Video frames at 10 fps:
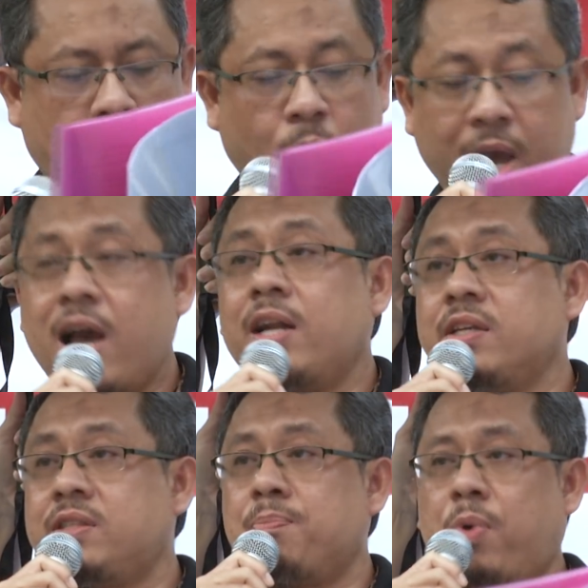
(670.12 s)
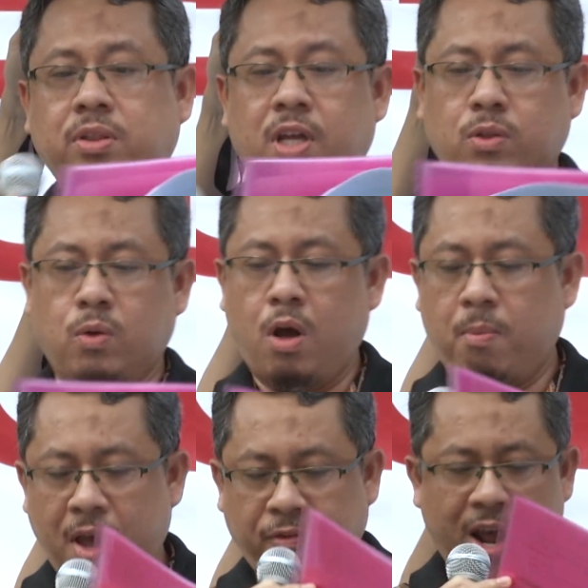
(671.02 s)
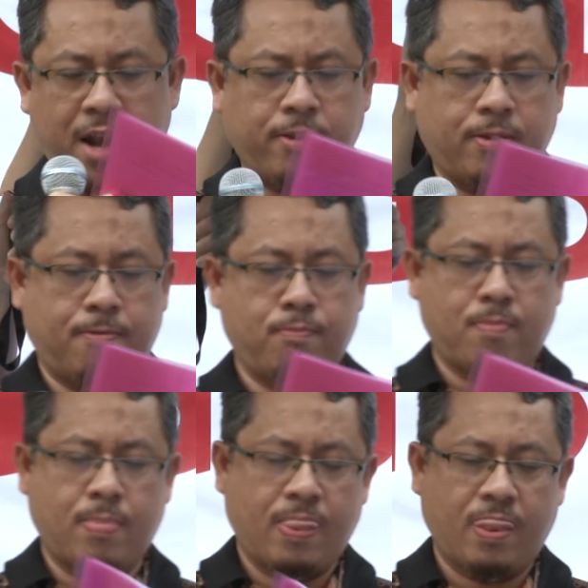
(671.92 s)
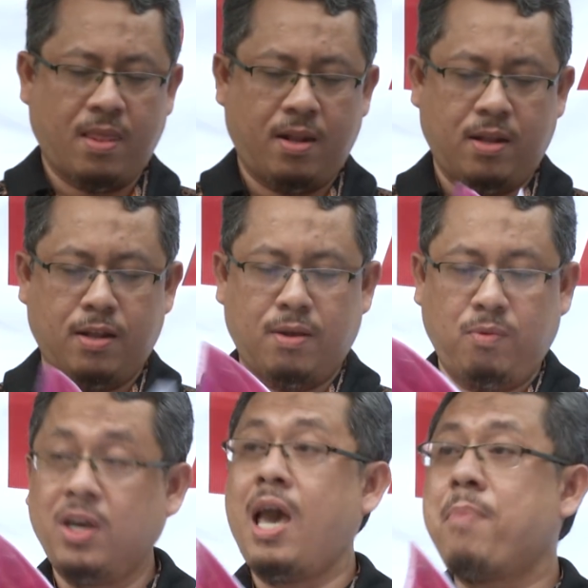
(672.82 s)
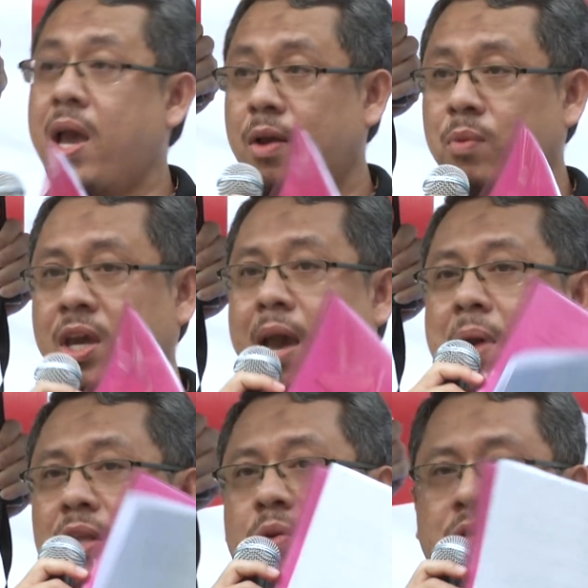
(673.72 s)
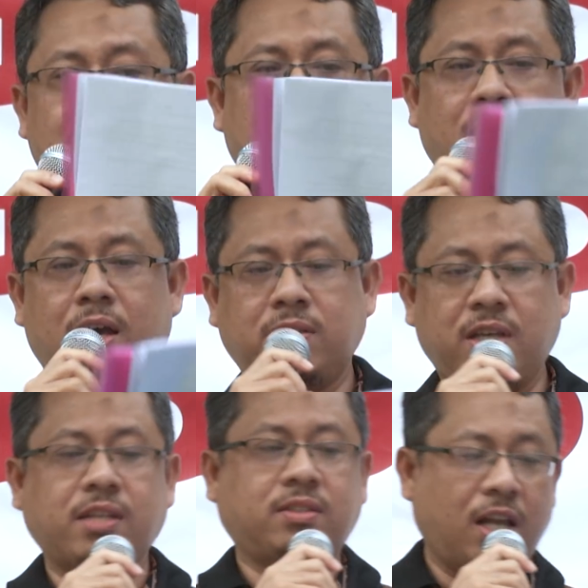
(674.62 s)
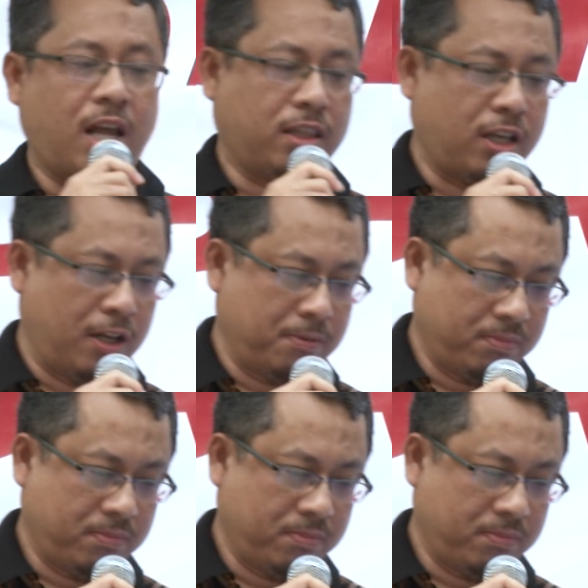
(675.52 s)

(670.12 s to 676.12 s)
Why are these important to note, my friend? We get back to GST later.